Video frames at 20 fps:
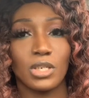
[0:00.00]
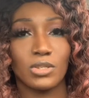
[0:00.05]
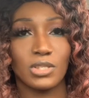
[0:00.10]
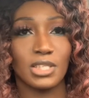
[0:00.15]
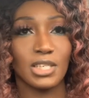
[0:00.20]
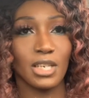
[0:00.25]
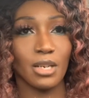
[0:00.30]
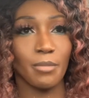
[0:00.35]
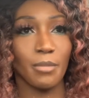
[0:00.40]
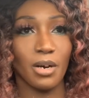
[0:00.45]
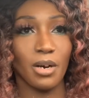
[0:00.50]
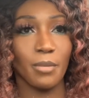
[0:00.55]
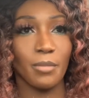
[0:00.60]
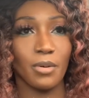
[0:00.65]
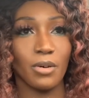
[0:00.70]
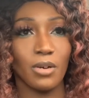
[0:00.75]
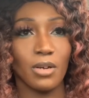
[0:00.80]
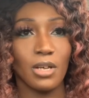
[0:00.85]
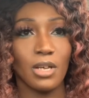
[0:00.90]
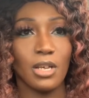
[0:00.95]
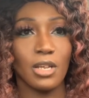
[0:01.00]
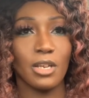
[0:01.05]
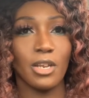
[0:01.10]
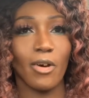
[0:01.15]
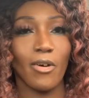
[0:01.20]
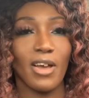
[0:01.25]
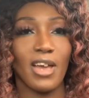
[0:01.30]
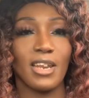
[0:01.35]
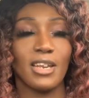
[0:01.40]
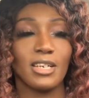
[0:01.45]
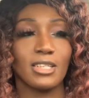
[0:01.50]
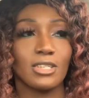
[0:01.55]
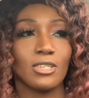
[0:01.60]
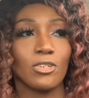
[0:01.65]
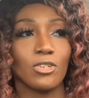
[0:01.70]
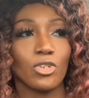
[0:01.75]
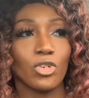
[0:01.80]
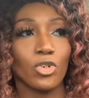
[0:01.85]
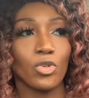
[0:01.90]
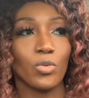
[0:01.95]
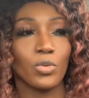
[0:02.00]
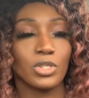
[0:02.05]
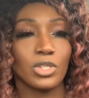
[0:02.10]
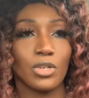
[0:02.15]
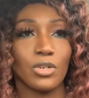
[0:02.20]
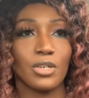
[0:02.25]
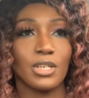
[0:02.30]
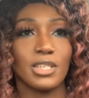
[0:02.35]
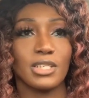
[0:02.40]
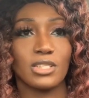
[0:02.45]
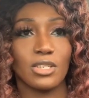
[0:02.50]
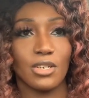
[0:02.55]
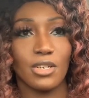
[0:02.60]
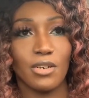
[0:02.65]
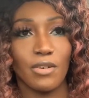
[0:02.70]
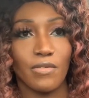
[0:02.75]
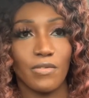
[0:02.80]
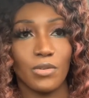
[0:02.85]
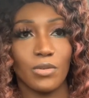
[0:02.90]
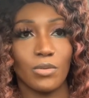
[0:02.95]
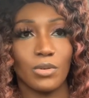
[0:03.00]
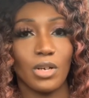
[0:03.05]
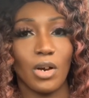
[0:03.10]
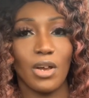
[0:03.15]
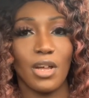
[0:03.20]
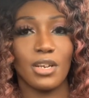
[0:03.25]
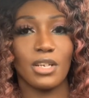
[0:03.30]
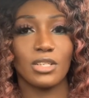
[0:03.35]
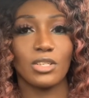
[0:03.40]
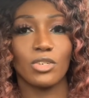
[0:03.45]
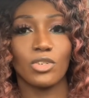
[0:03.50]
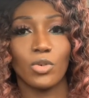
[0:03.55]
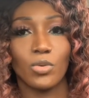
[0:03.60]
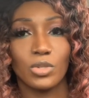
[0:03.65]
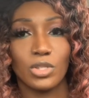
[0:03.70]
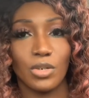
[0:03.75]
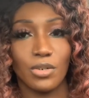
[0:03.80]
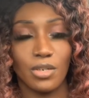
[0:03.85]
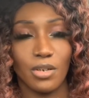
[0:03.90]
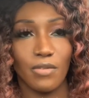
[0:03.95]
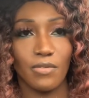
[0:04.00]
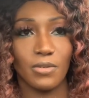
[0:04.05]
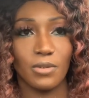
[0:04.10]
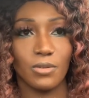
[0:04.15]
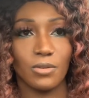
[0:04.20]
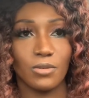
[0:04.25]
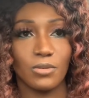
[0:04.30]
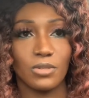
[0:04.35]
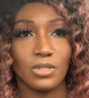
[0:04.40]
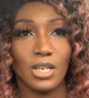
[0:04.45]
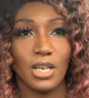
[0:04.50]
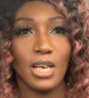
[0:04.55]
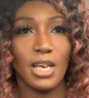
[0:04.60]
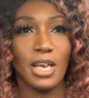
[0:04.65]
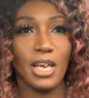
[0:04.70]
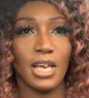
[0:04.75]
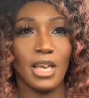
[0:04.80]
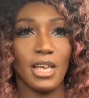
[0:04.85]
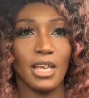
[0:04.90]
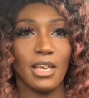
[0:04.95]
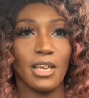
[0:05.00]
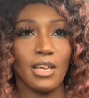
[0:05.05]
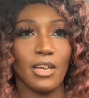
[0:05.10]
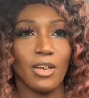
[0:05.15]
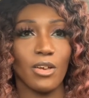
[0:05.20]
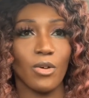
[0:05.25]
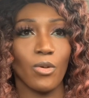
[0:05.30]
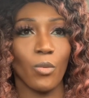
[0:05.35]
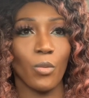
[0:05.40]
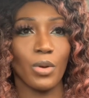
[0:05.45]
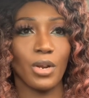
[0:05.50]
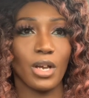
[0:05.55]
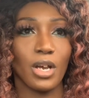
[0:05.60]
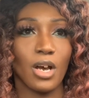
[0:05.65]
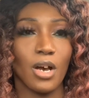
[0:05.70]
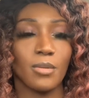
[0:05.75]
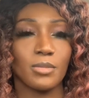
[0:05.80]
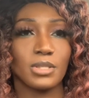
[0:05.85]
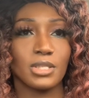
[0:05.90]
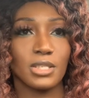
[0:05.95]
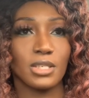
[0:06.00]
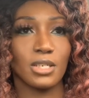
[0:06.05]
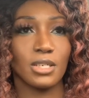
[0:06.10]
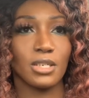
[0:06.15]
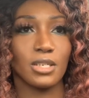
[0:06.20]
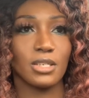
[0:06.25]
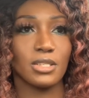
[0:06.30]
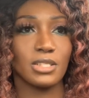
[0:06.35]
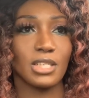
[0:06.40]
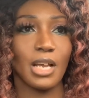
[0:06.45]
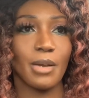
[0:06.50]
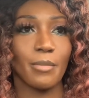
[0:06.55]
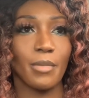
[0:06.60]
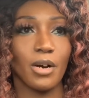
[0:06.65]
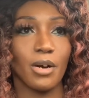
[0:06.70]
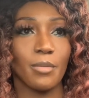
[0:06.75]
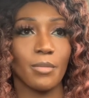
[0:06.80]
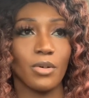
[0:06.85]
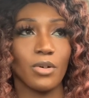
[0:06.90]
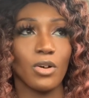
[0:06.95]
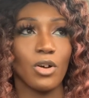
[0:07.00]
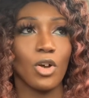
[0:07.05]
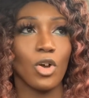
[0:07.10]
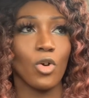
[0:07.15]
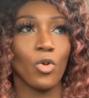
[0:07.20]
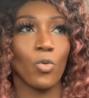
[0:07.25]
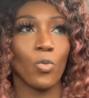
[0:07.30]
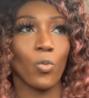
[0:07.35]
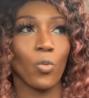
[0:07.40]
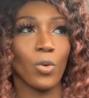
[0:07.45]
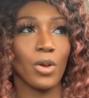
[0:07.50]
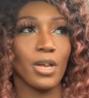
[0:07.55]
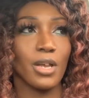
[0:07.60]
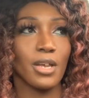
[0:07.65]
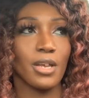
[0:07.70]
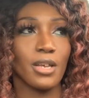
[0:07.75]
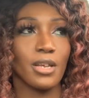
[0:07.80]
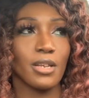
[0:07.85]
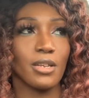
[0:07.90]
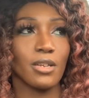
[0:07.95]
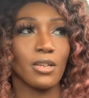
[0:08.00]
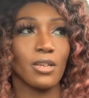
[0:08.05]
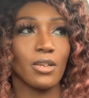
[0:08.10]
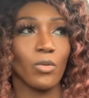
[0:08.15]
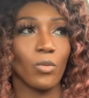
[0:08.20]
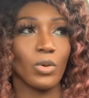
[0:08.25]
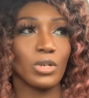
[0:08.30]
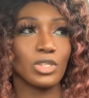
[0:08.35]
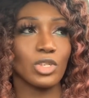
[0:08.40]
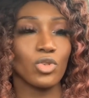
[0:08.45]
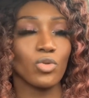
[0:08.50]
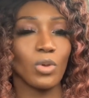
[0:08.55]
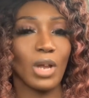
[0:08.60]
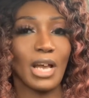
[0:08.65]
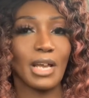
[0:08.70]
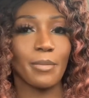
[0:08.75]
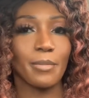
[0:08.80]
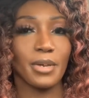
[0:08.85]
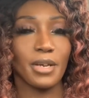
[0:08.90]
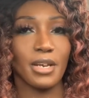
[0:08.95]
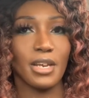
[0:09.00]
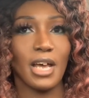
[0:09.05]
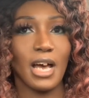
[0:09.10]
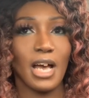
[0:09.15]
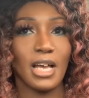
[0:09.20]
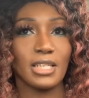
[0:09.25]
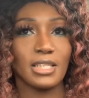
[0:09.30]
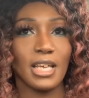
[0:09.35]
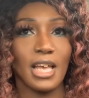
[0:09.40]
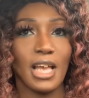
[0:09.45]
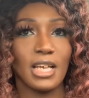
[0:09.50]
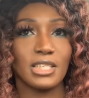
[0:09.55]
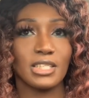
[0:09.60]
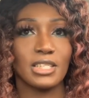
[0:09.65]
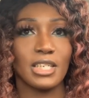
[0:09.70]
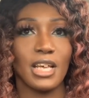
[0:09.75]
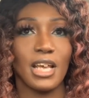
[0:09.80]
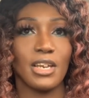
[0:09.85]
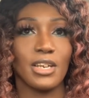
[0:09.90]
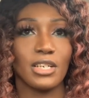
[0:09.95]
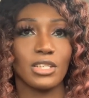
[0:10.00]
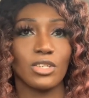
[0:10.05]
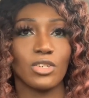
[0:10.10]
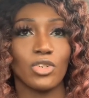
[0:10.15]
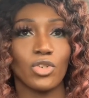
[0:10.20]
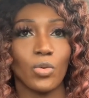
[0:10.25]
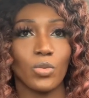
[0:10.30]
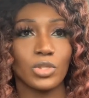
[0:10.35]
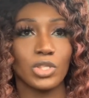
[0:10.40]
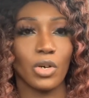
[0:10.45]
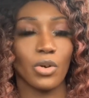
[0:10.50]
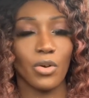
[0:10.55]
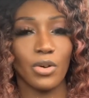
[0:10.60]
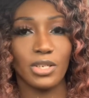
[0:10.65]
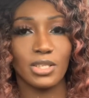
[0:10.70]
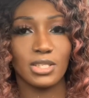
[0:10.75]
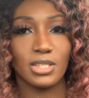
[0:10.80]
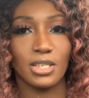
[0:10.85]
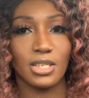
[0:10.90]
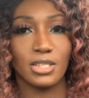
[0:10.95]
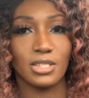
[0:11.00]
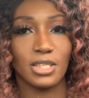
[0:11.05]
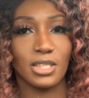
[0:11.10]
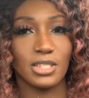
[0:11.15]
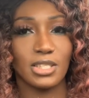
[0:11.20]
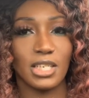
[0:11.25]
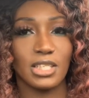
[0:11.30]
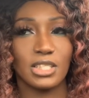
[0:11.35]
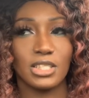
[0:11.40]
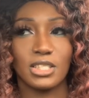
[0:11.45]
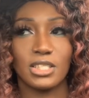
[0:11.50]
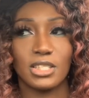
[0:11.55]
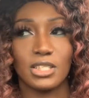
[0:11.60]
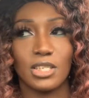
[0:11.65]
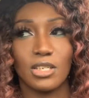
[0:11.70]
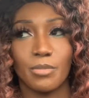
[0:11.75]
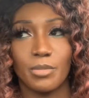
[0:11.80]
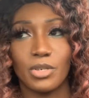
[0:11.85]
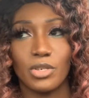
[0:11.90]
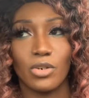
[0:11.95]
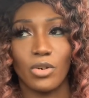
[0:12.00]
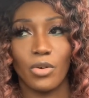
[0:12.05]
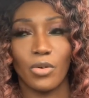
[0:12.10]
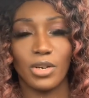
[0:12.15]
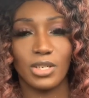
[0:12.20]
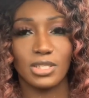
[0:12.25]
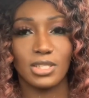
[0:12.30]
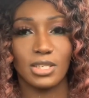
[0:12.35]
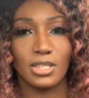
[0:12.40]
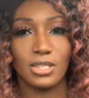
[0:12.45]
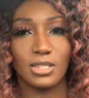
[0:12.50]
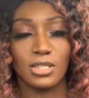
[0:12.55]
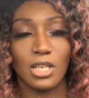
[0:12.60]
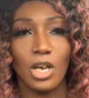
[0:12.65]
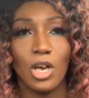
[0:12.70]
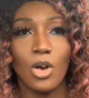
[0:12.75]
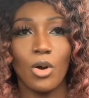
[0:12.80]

your silly mama, don't have nothing to do with your niece or nephew. Don't have nothing to do with your nephews. And when it comes to J Mama, when whether you like me or not, that shouldn't have nothing to do with your grandsons because they should still be your grandsons.